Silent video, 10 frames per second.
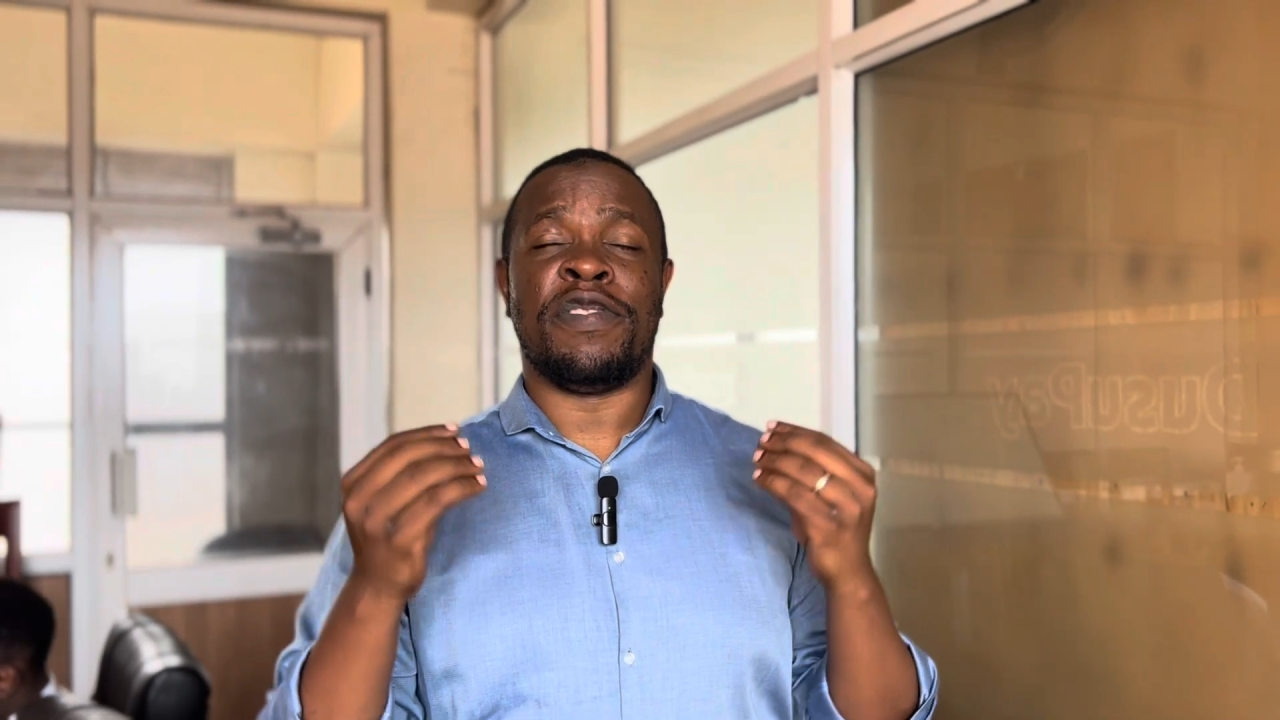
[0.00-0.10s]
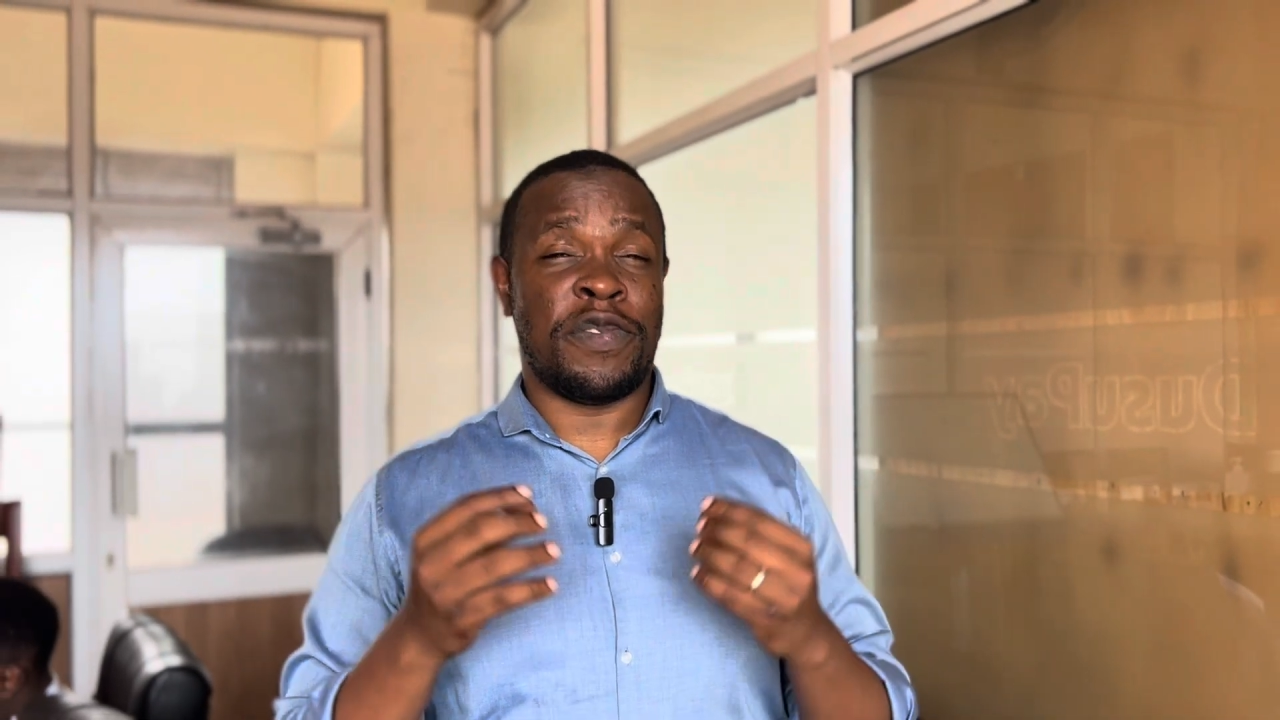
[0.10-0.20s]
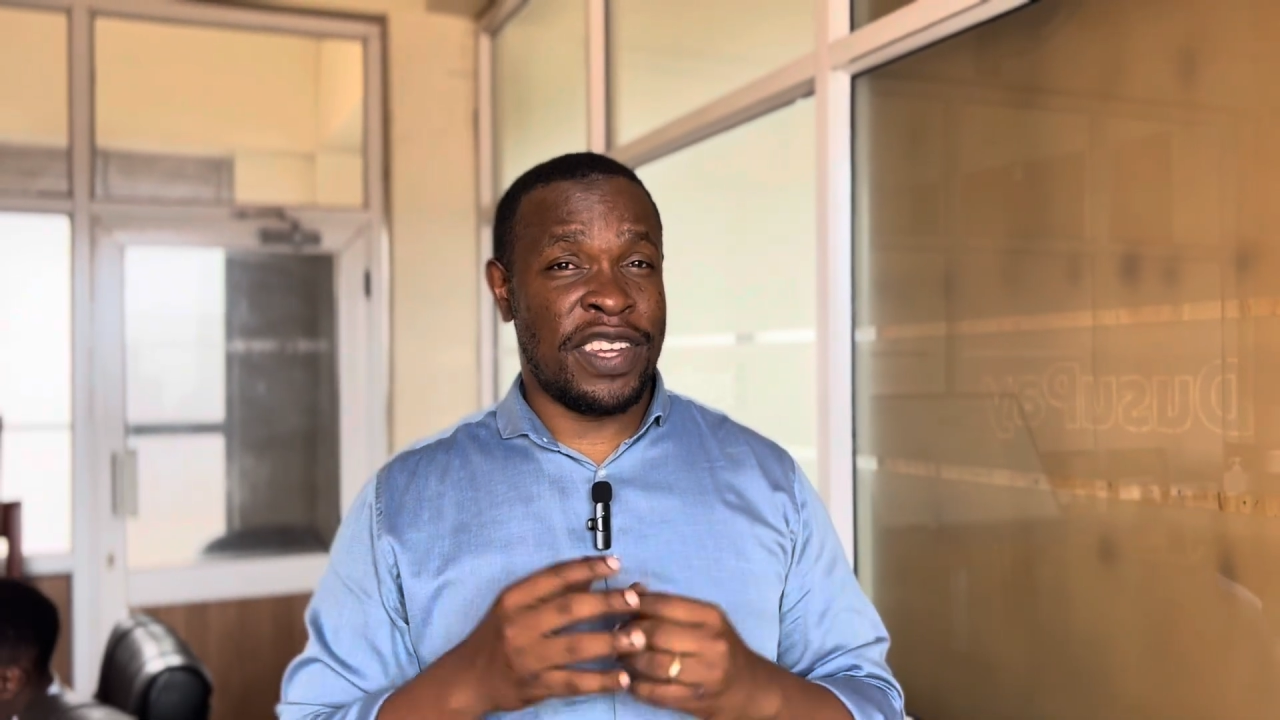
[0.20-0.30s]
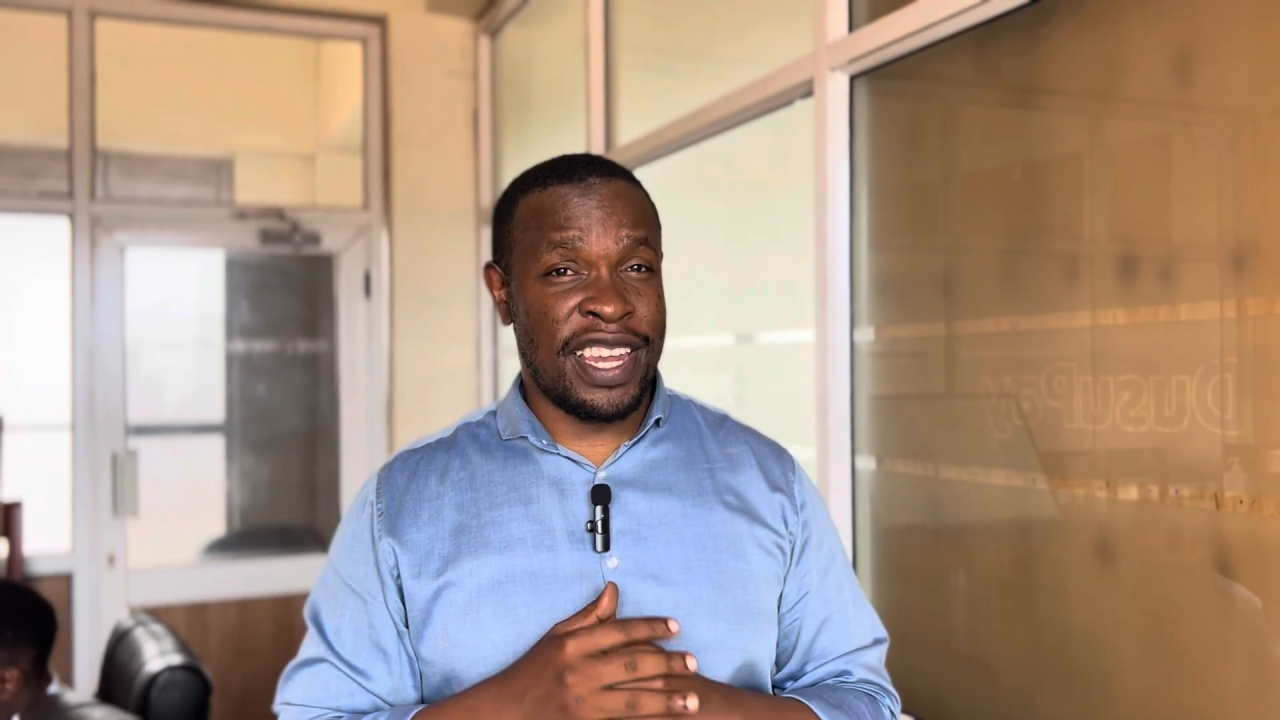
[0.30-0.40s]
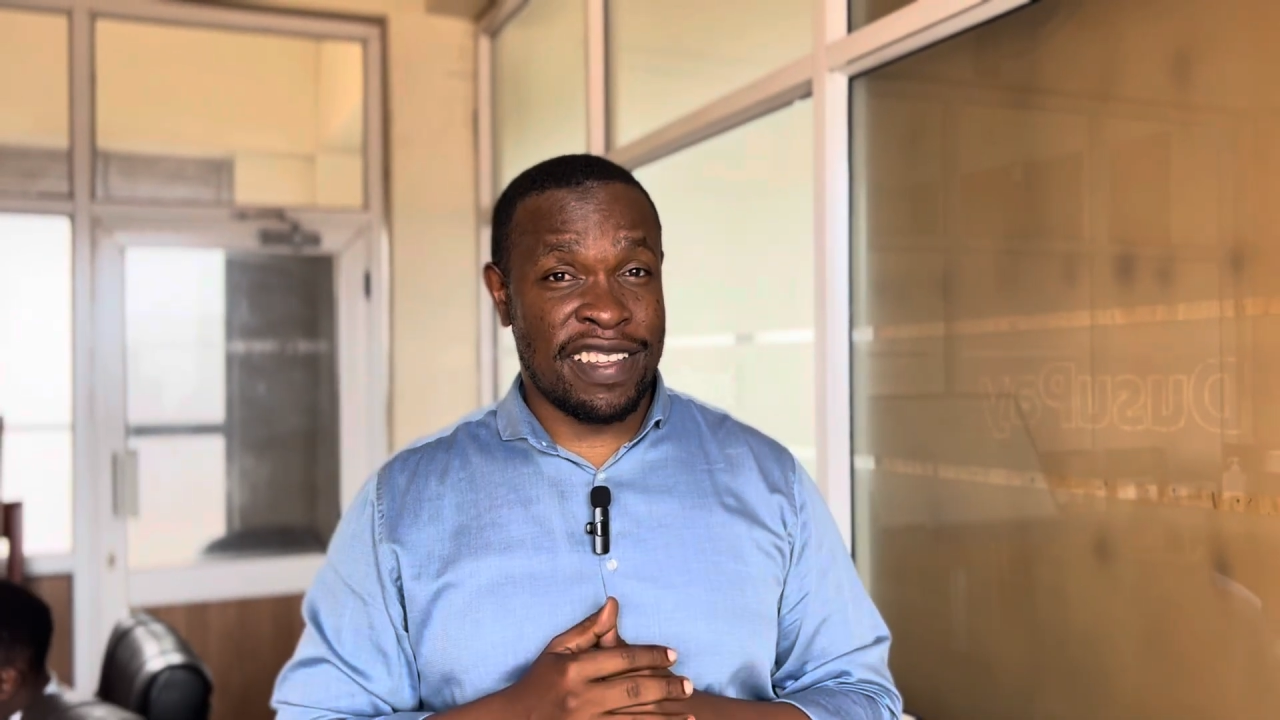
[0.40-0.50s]

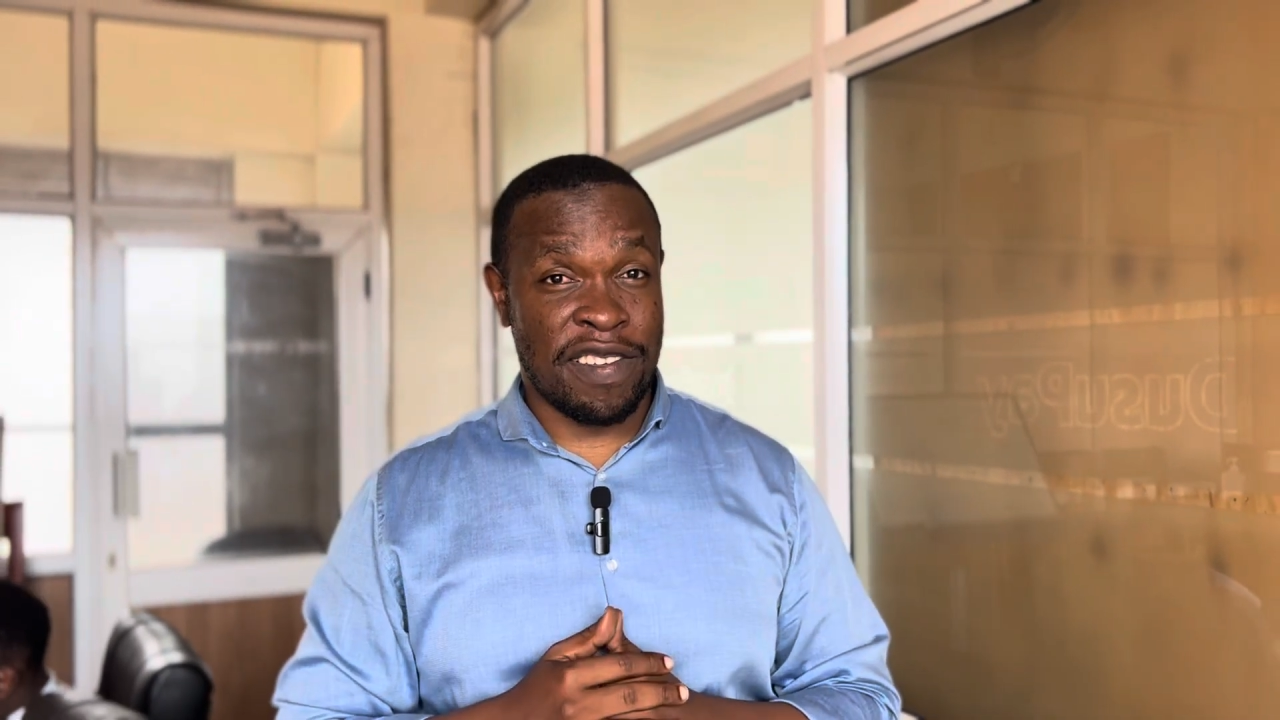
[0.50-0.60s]
15 years,